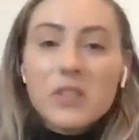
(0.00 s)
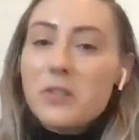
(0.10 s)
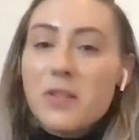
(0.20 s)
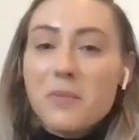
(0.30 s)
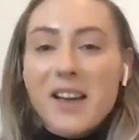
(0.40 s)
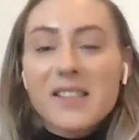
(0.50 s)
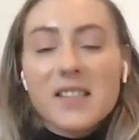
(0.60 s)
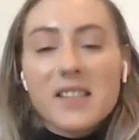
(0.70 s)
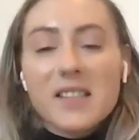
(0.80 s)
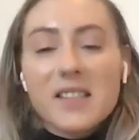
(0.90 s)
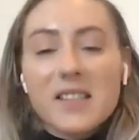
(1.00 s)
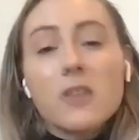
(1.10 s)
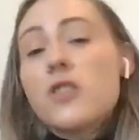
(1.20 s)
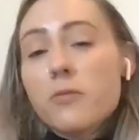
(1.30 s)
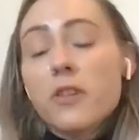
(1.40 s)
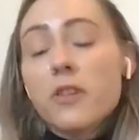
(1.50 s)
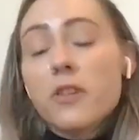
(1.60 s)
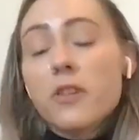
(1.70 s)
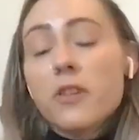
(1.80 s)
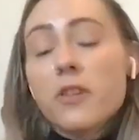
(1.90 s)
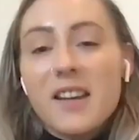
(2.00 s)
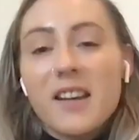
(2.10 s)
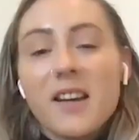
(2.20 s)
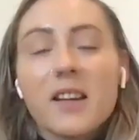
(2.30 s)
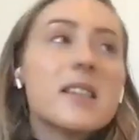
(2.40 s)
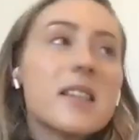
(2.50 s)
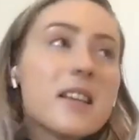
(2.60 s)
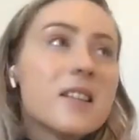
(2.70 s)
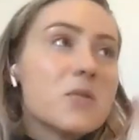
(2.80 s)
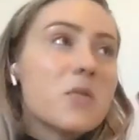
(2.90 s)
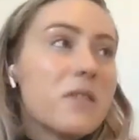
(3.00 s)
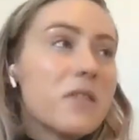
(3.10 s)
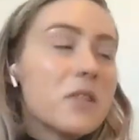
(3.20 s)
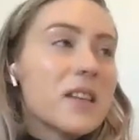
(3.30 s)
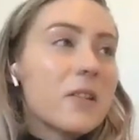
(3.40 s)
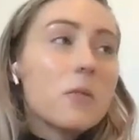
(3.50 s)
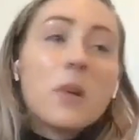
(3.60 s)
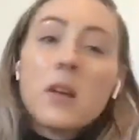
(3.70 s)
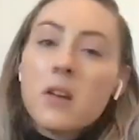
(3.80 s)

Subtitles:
to the masses, and just really make data, because data is one of those like